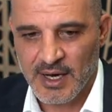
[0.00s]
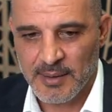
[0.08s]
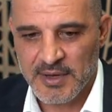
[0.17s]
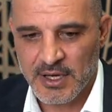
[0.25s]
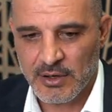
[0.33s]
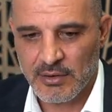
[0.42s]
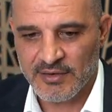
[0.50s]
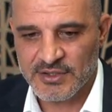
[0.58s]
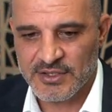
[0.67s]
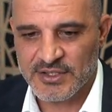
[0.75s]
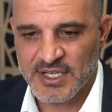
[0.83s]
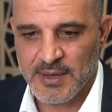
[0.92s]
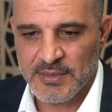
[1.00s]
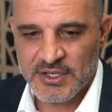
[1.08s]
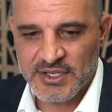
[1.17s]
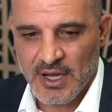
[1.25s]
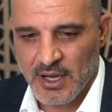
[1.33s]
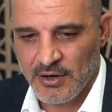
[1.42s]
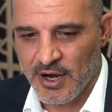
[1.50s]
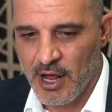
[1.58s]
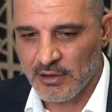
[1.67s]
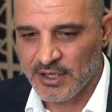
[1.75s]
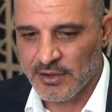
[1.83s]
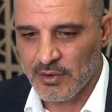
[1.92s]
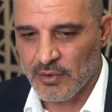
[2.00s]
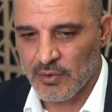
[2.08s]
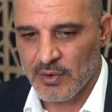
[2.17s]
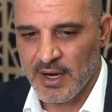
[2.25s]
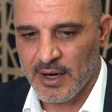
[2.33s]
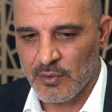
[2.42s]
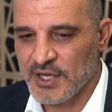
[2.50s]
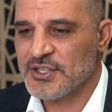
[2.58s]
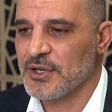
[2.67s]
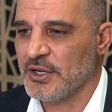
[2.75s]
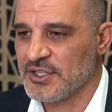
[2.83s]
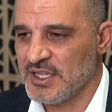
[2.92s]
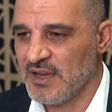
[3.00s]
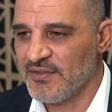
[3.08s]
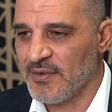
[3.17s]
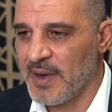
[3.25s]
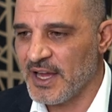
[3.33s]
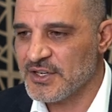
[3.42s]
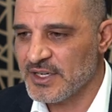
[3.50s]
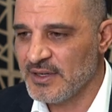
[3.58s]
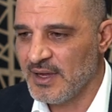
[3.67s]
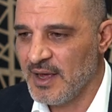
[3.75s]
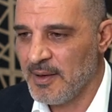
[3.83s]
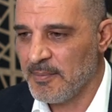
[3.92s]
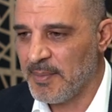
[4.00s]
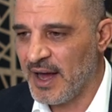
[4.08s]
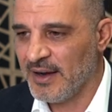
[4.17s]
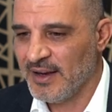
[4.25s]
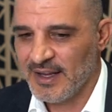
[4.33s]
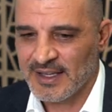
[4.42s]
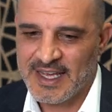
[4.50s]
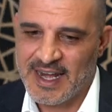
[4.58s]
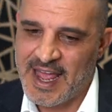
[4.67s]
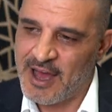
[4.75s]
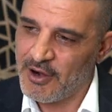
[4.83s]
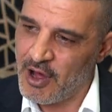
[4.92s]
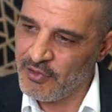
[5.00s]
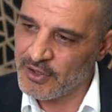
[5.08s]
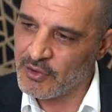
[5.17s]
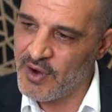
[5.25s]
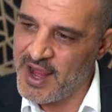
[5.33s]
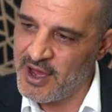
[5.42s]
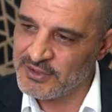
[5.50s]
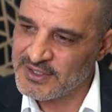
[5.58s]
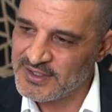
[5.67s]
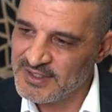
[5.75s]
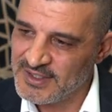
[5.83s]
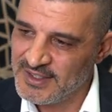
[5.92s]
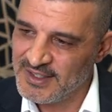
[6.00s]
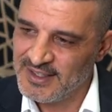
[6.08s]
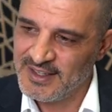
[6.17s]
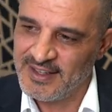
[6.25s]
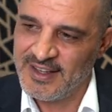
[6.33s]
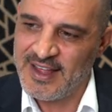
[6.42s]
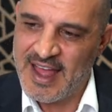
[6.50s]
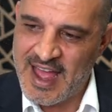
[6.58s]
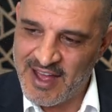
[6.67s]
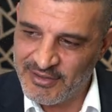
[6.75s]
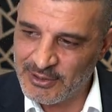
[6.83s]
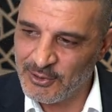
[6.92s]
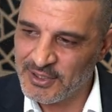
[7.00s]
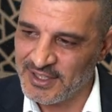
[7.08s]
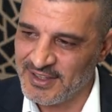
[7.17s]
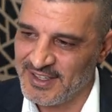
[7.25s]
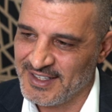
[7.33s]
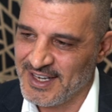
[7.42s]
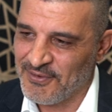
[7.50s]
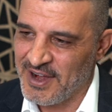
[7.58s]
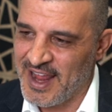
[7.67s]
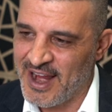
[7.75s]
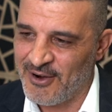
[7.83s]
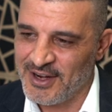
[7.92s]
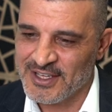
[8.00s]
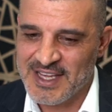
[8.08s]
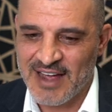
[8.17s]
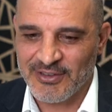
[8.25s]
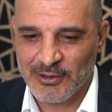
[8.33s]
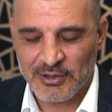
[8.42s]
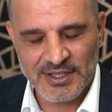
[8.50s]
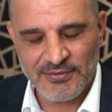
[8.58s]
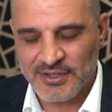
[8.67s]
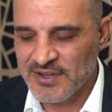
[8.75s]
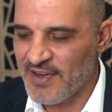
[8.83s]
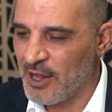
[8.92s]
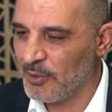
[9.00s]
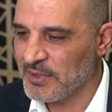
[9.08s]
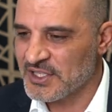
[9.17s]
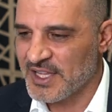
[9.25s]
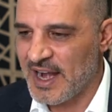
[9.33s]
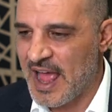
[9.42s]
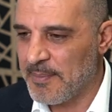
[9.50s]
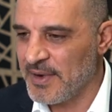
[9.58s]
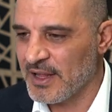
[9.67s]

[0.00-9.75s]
here at Reventon, Tim, is not only research the information, but get out on the ground, have a look at the different areas, have a look at different developments that are happening